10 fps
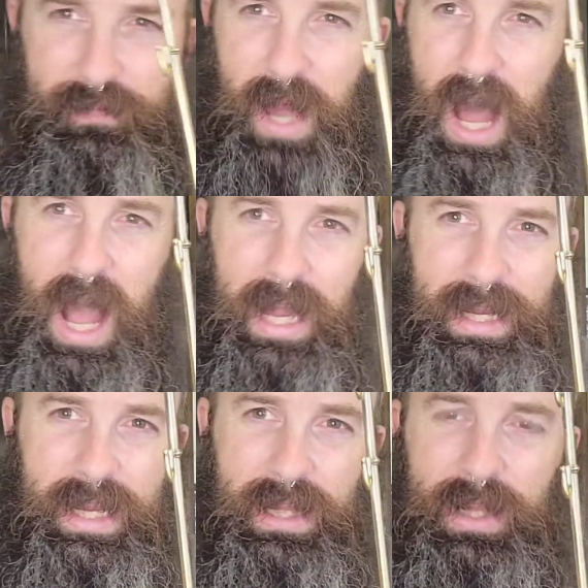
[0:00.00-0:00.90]

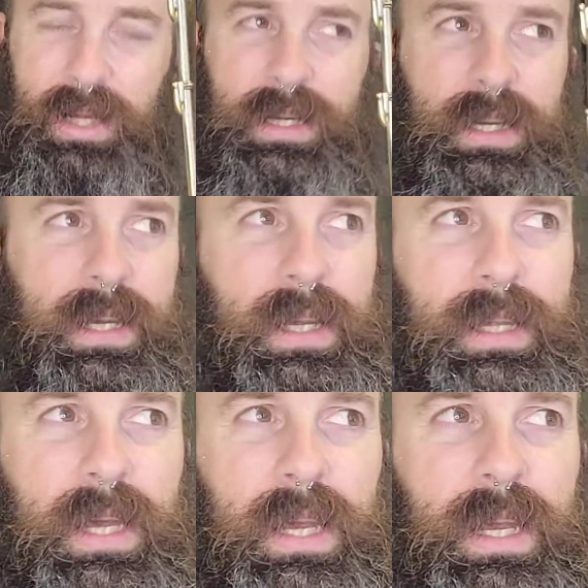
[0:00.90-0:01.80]
mahogany look, kind of
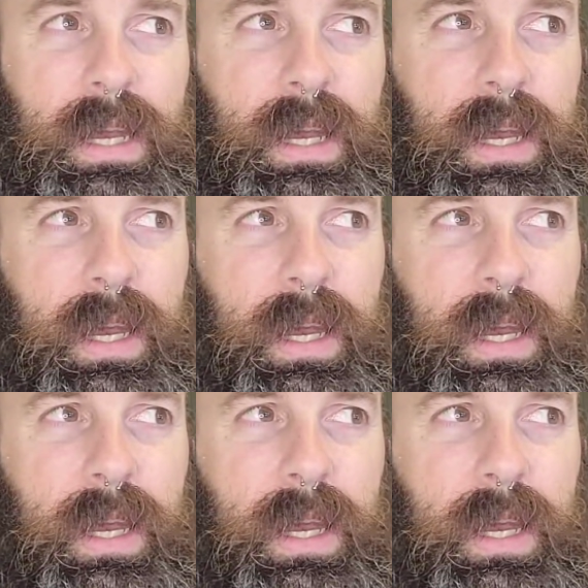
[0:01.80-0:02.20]
like the